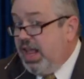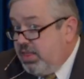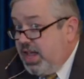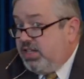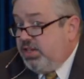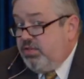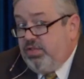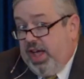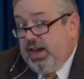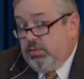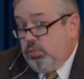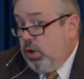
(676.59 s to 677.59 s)
And that's in
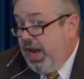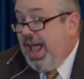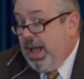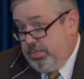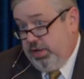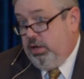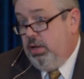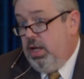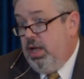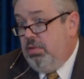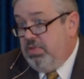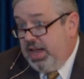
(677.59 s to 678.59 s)
fact what happened.
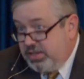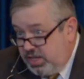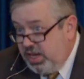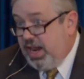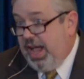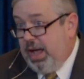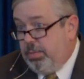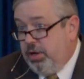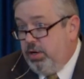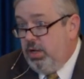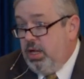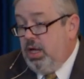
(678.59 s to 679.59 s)
That did
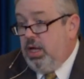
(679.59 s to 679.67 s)
happen.